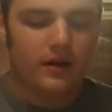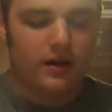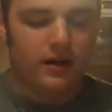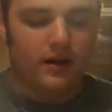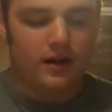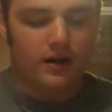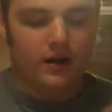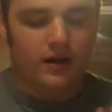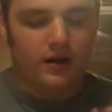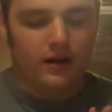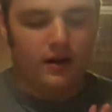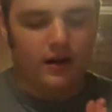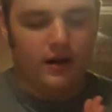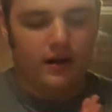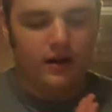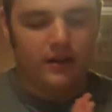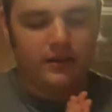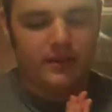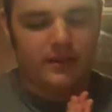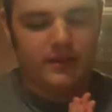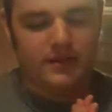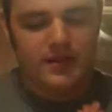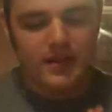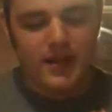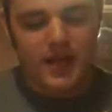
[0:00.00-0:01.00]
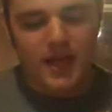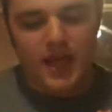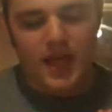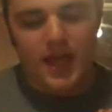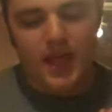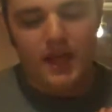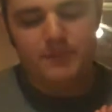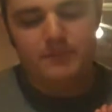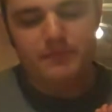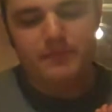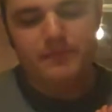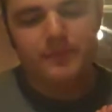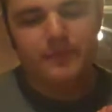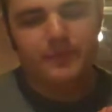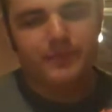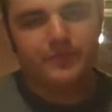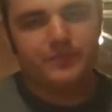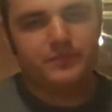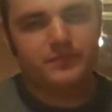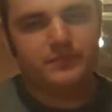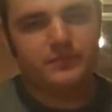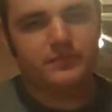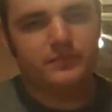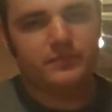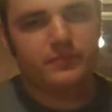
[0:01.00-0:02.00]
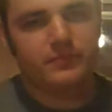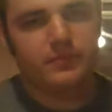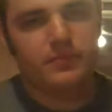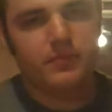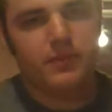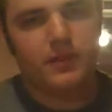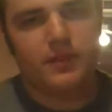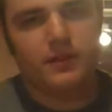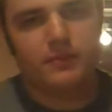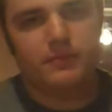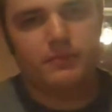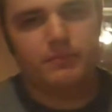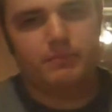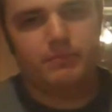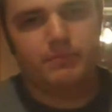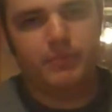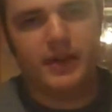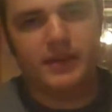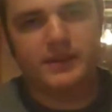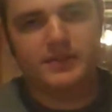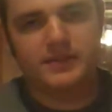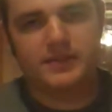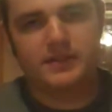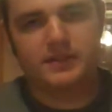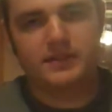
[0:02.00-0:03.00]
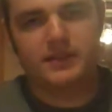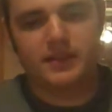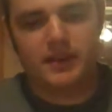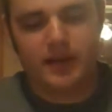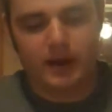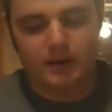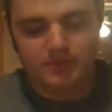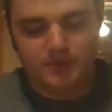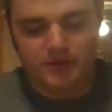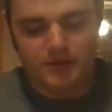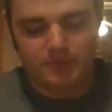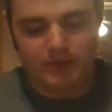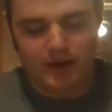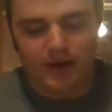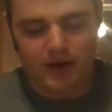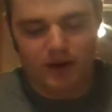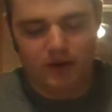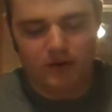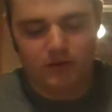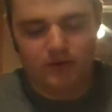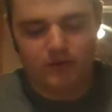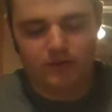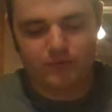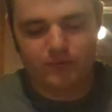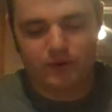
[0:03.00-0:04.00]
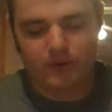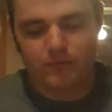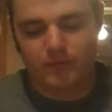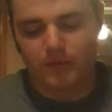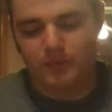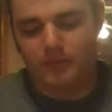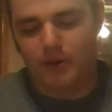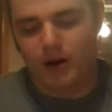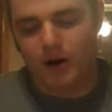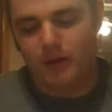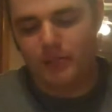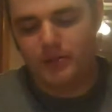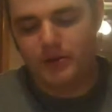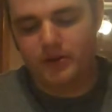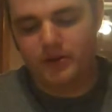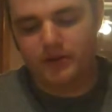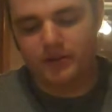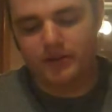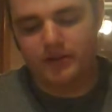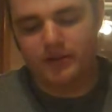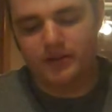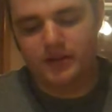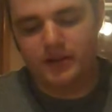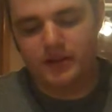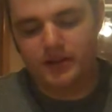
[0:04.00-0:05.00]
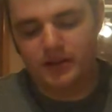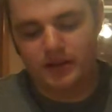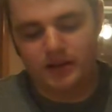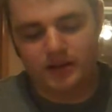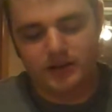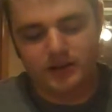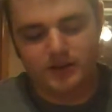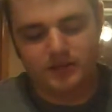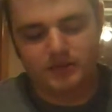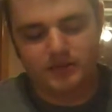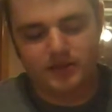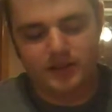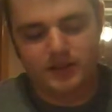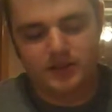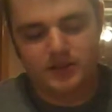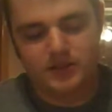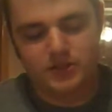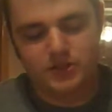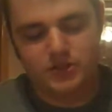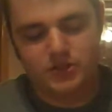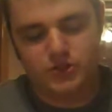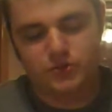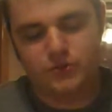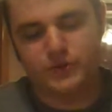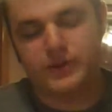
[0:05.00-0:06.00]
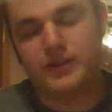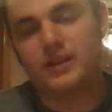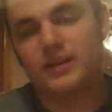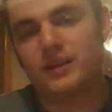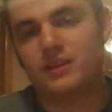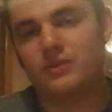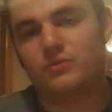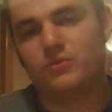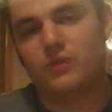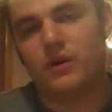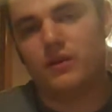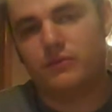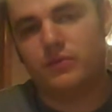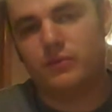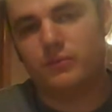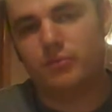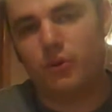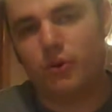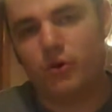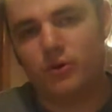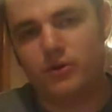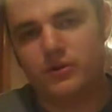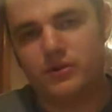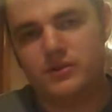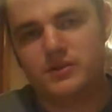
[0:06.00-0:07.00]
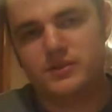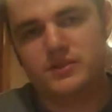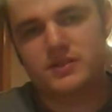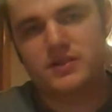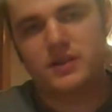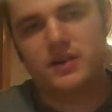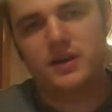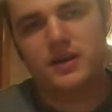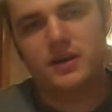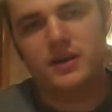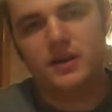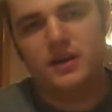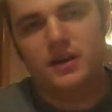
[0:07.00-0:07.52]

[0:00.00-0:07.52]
The name basically comes about from the popularity of street and river porters.